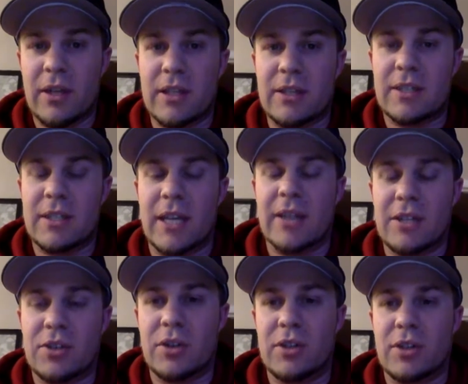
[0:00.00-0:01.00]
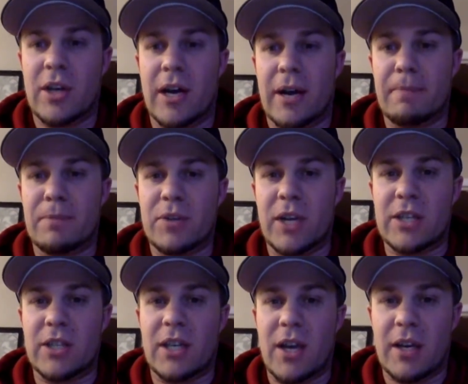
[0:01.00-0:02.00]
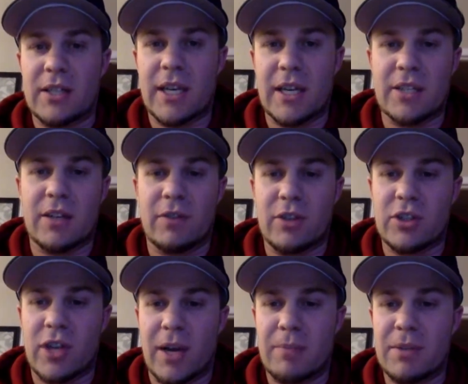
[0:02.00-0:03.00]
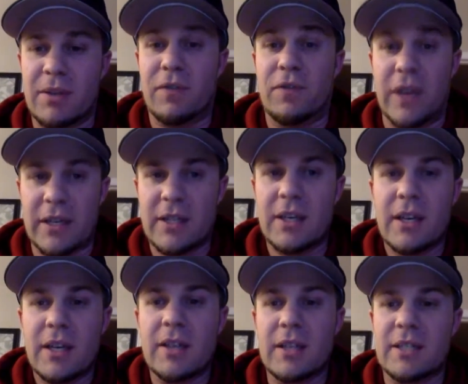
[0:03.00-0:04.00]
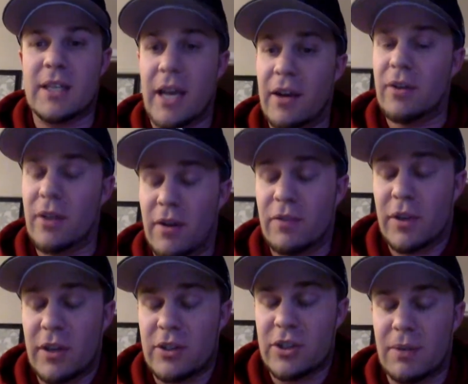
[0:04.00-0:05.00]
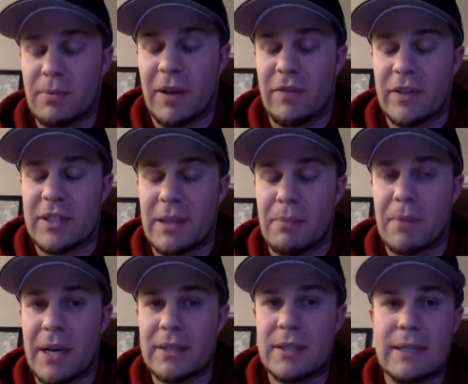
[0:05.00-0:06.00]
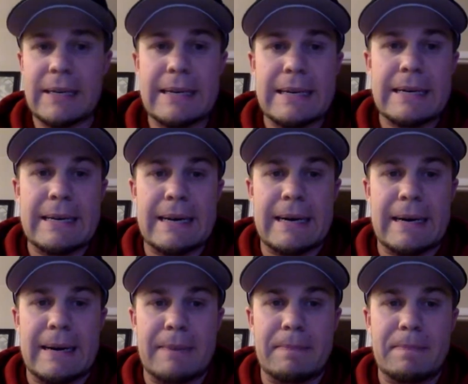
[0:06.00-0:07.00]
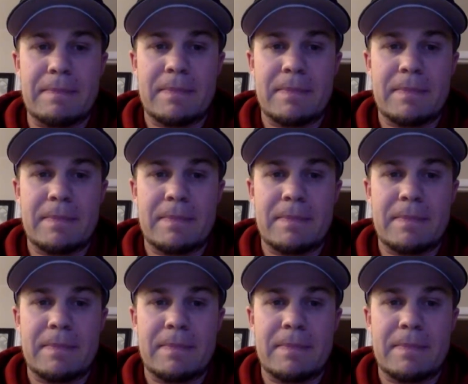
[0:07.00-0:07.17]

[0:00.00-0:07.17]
Instead, they should change the context of their job to fit the style of leadership that fits them best. Um,